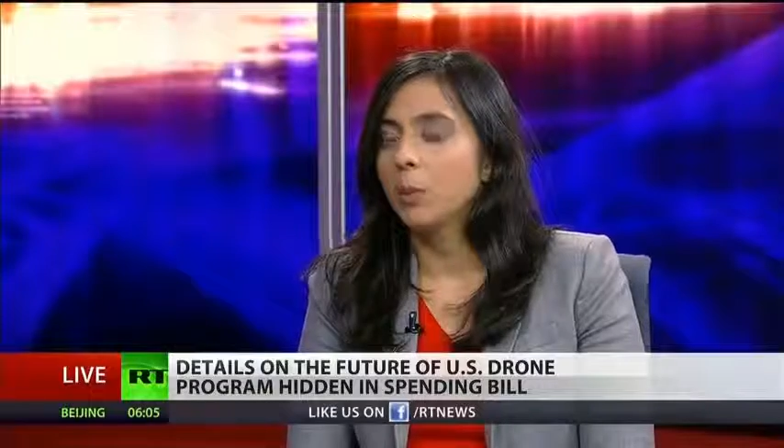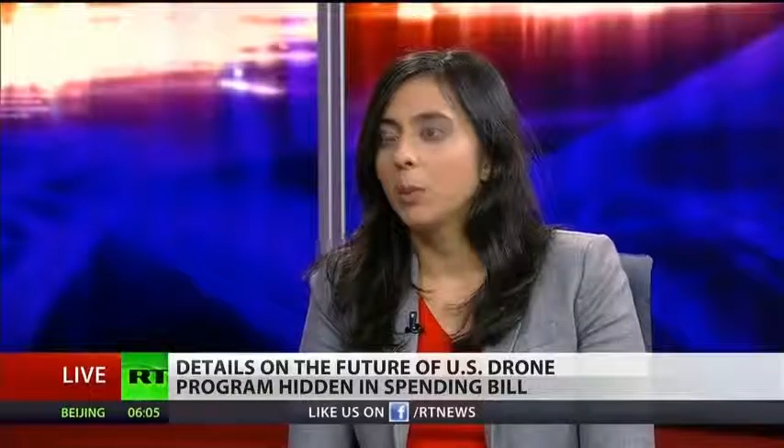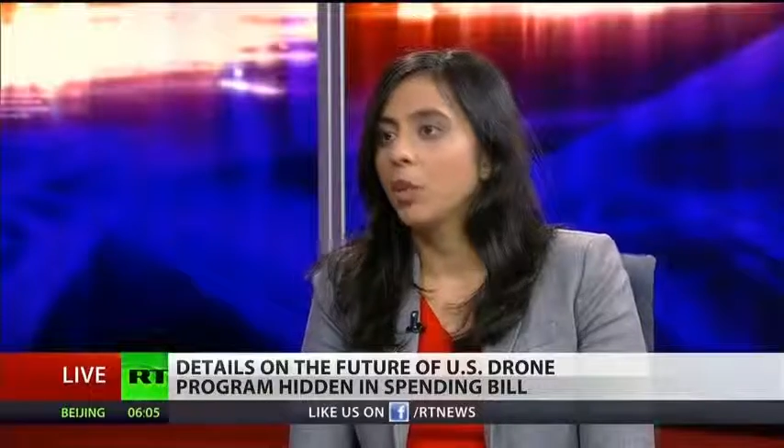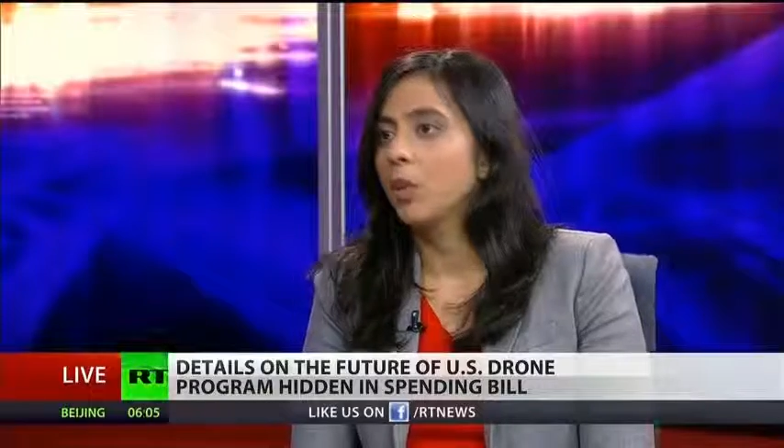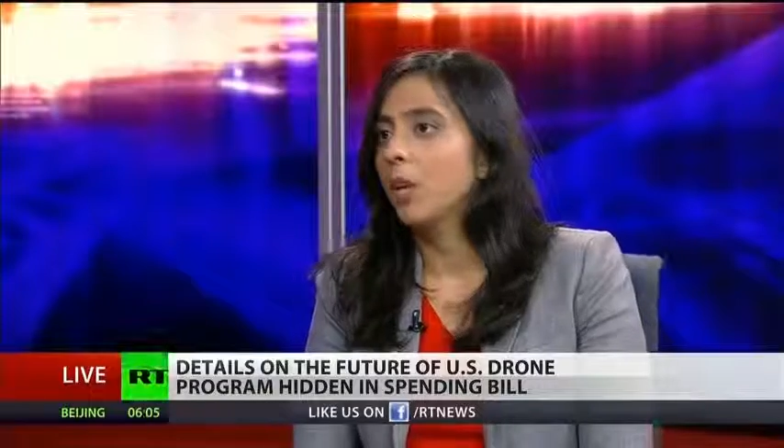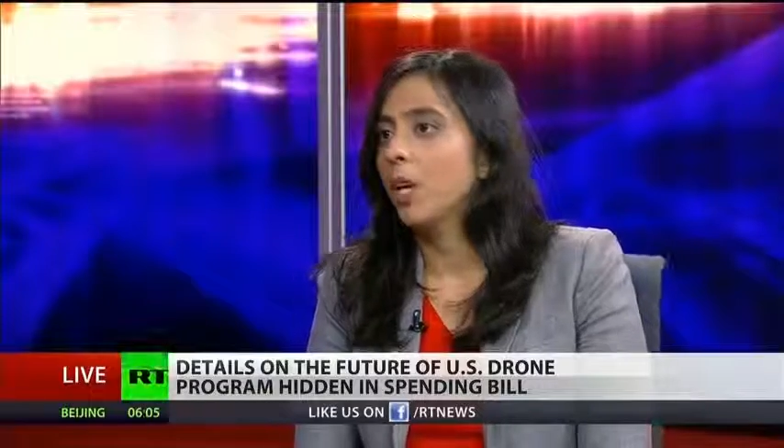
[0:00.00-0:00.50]
but
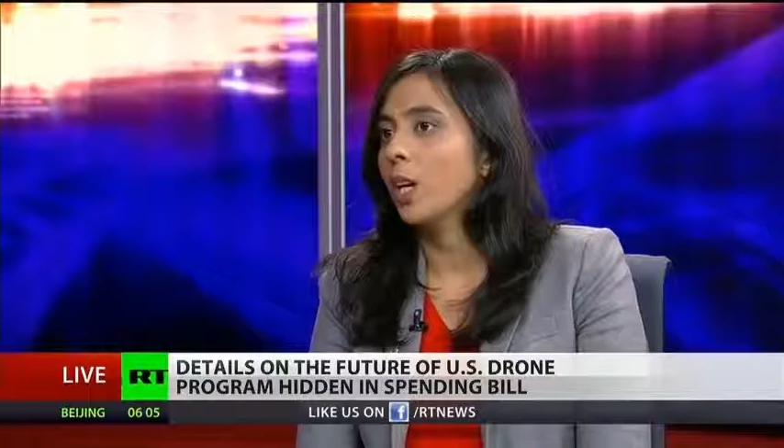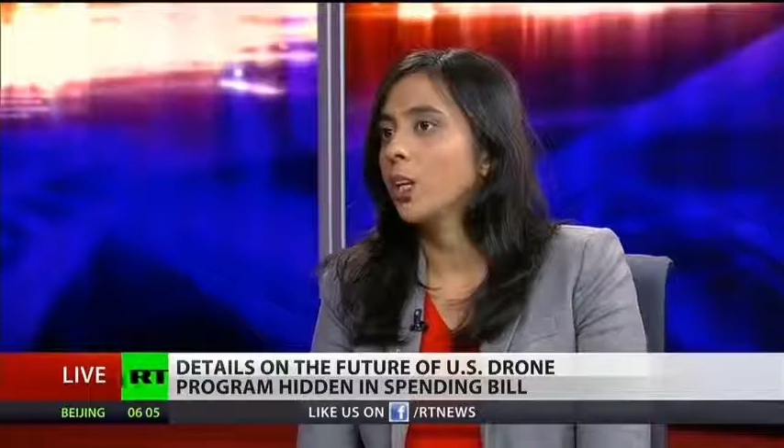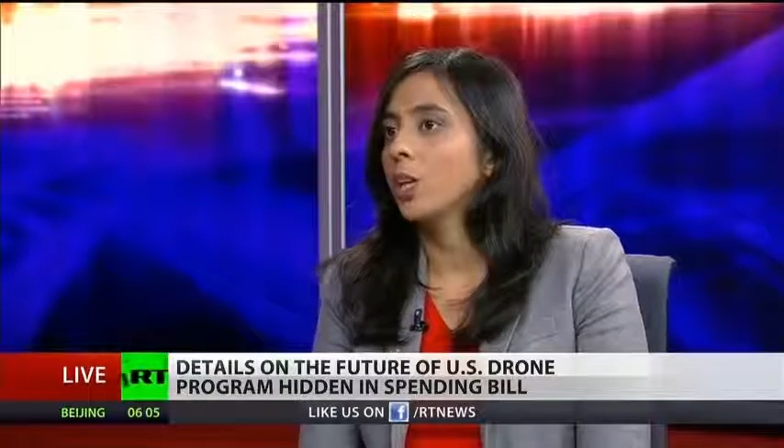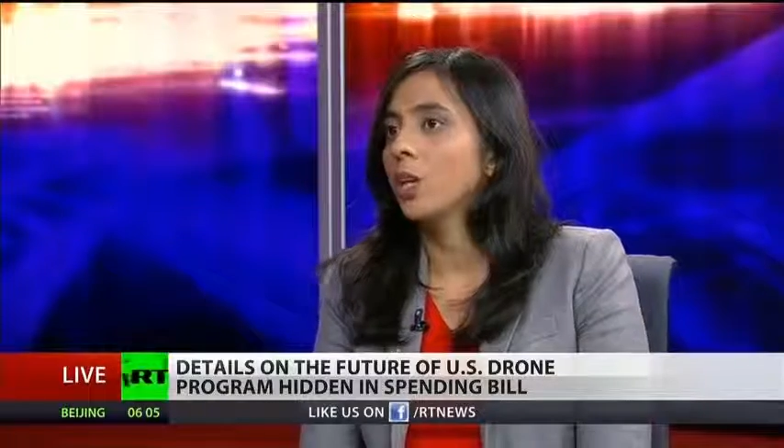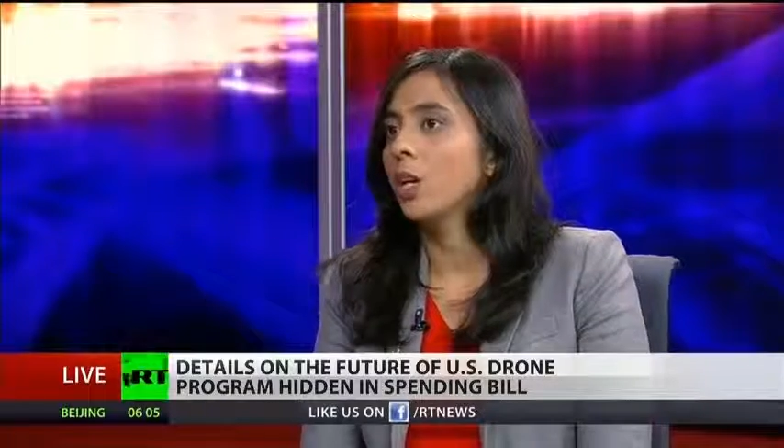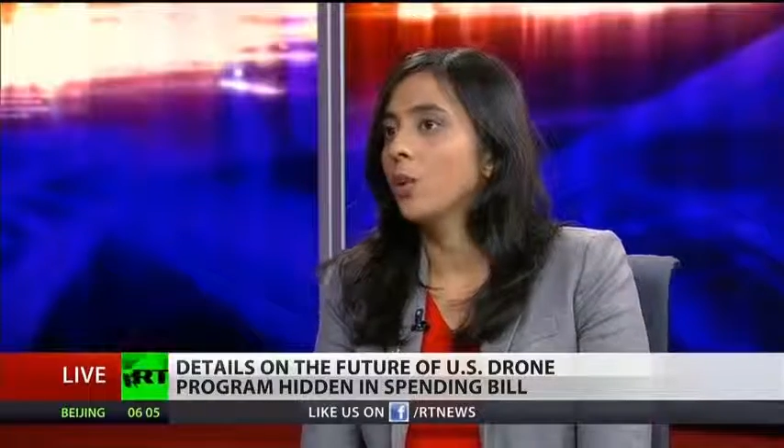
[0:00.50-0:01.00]
we don't
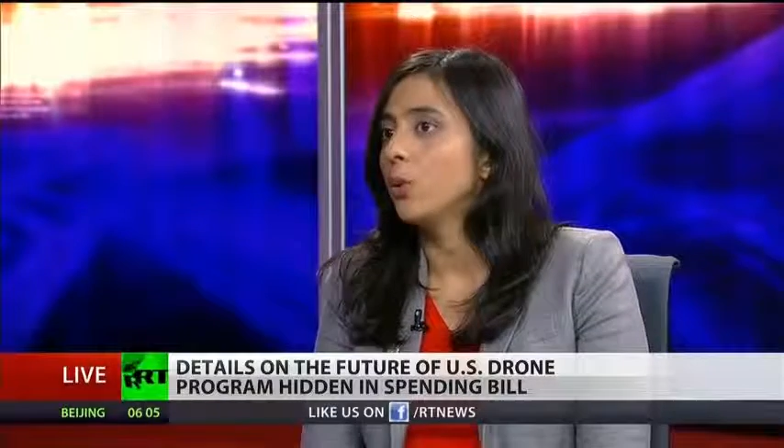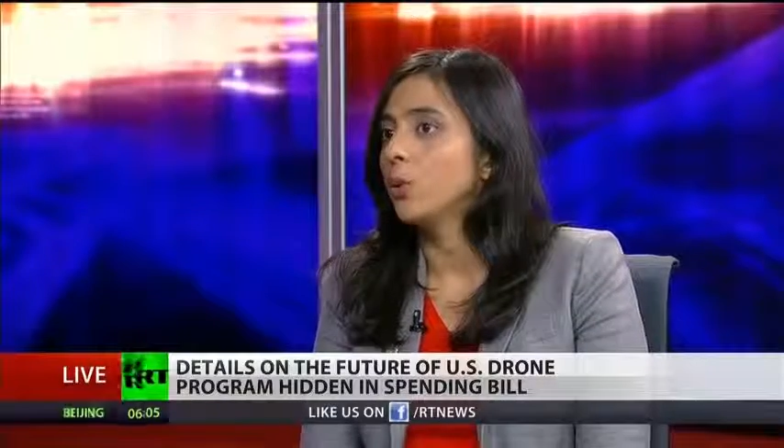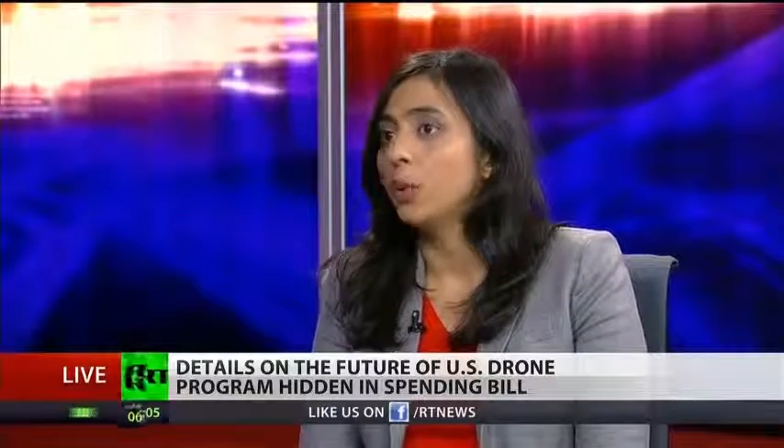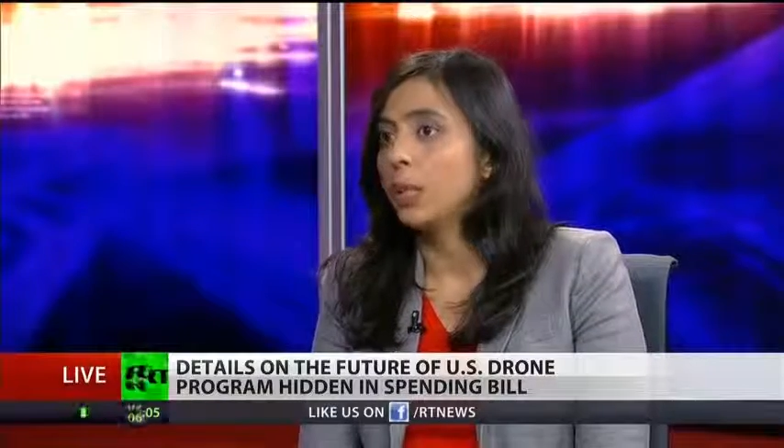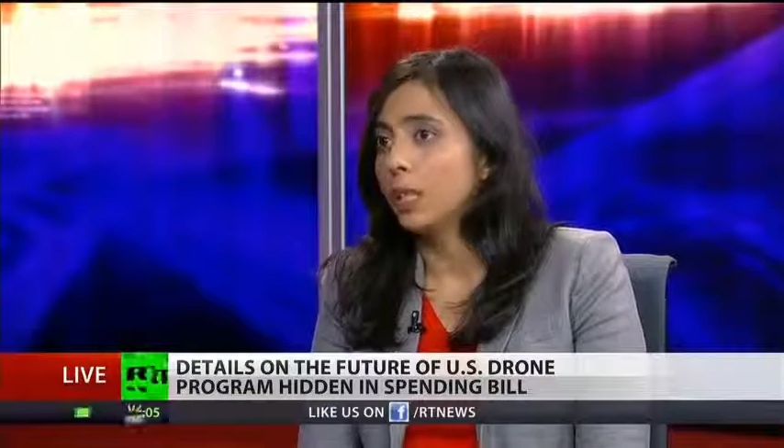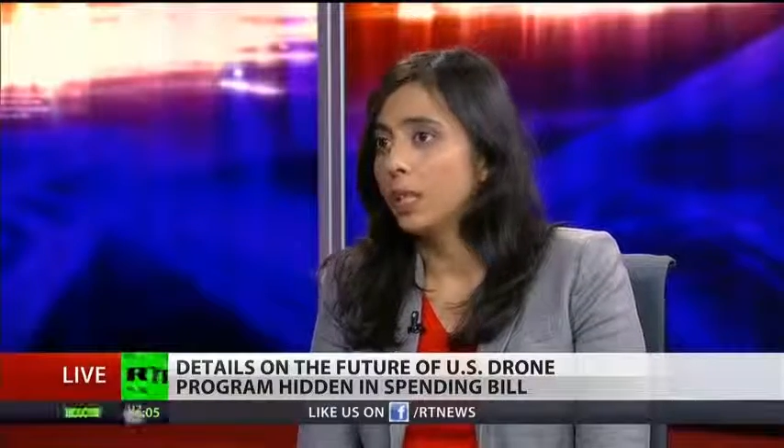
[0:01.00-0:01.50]
actually know who's
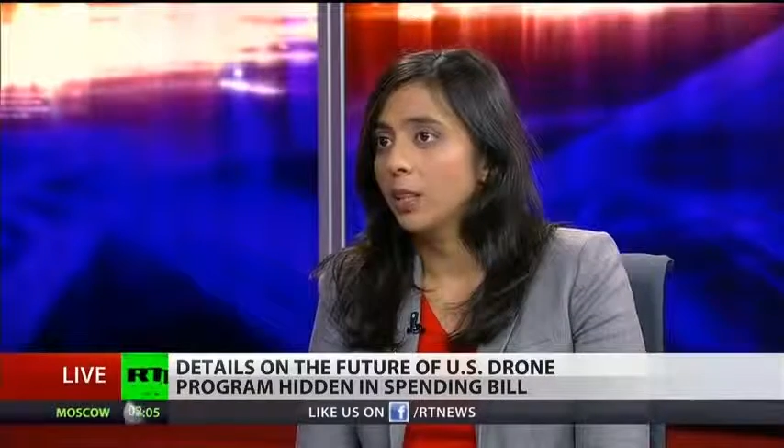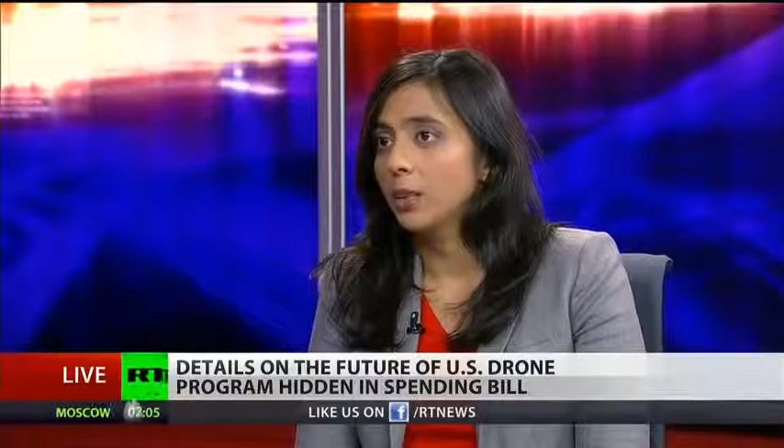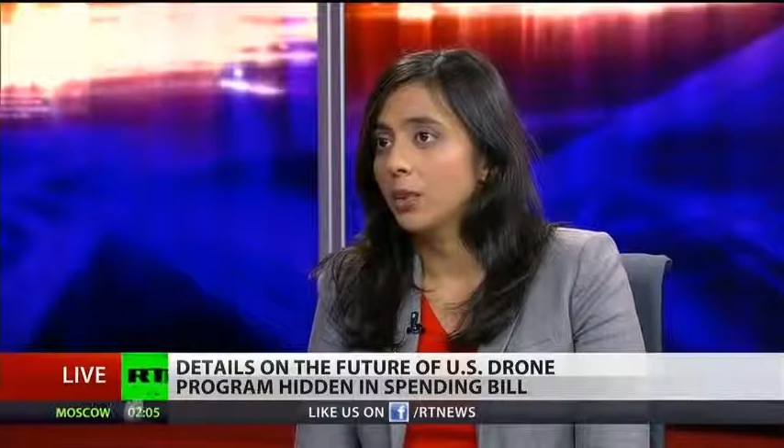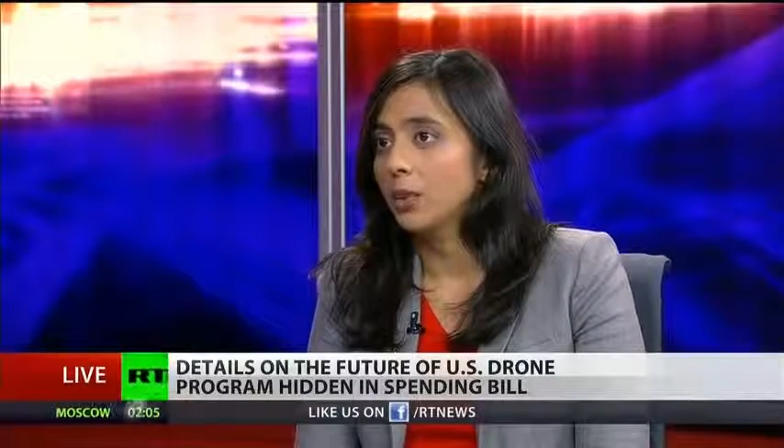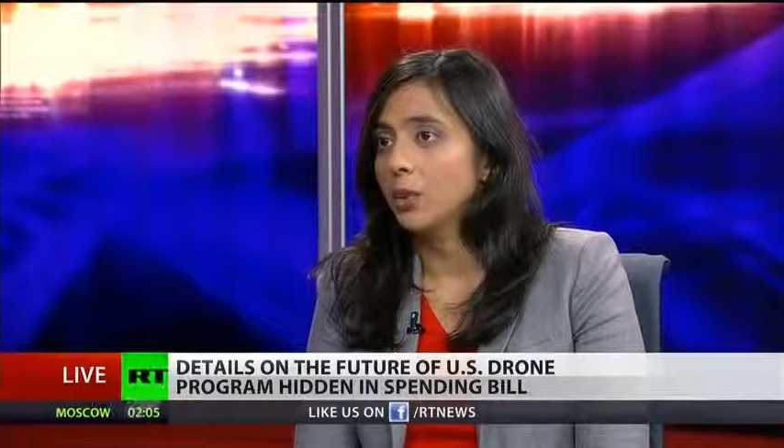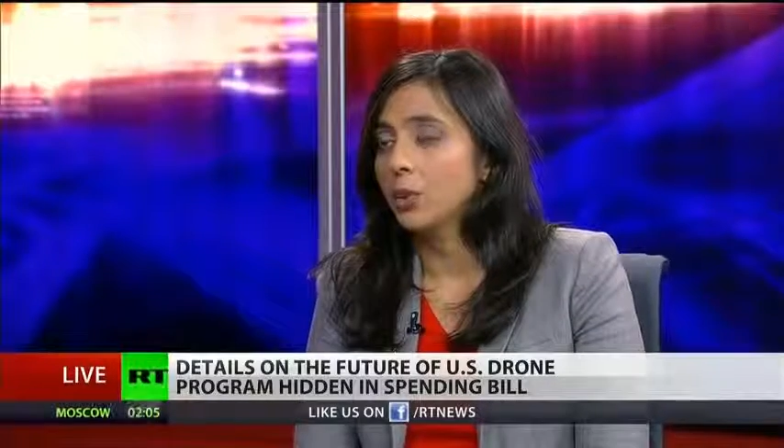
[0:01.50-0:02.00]
being killed
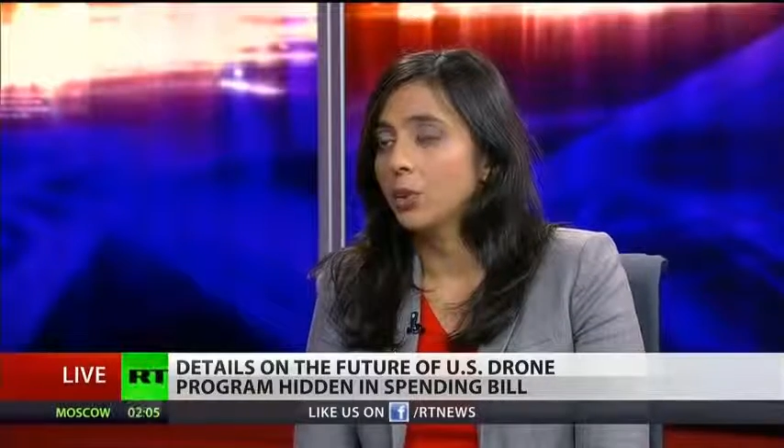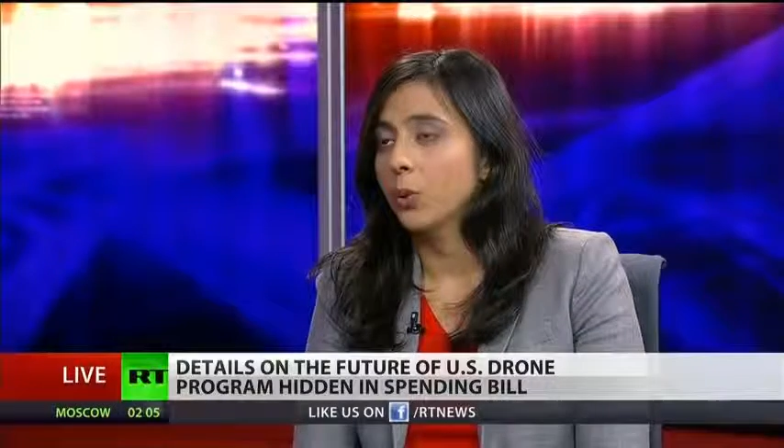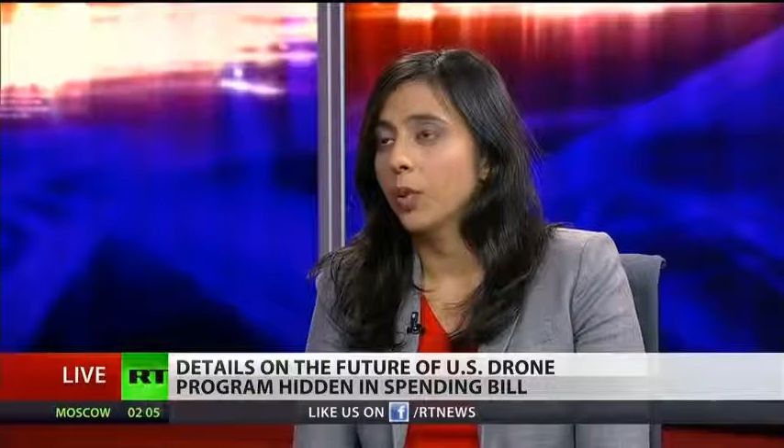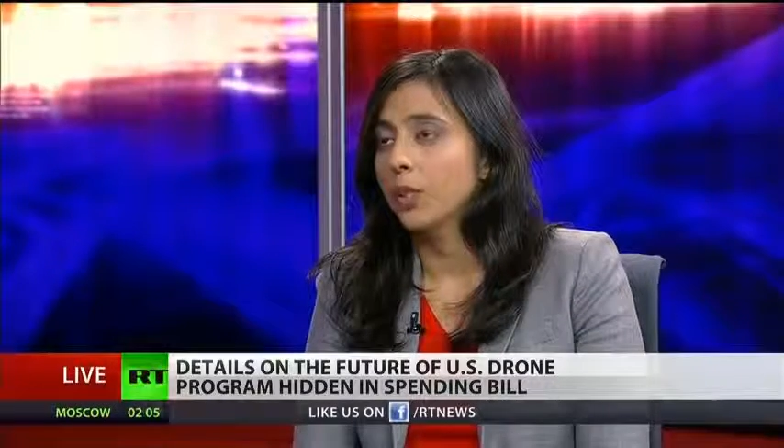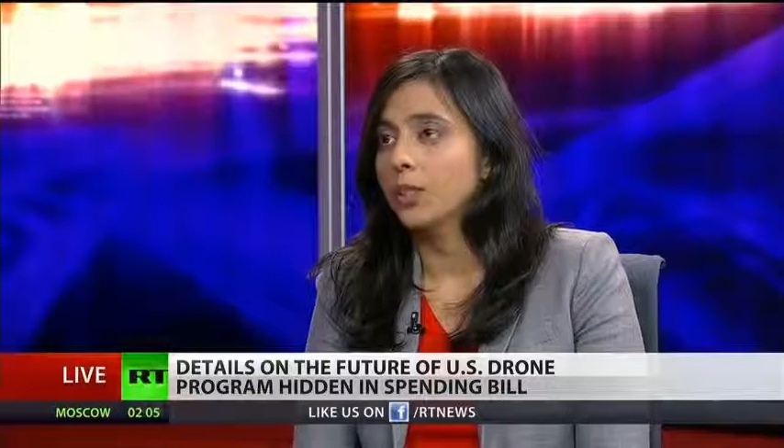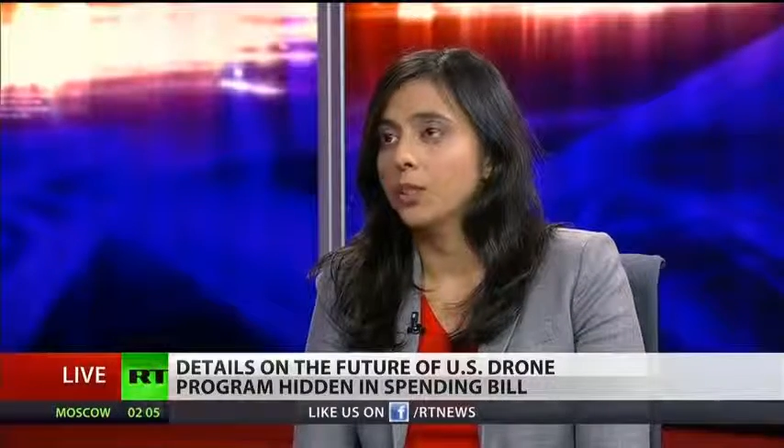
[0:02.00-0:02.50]
in those strikes.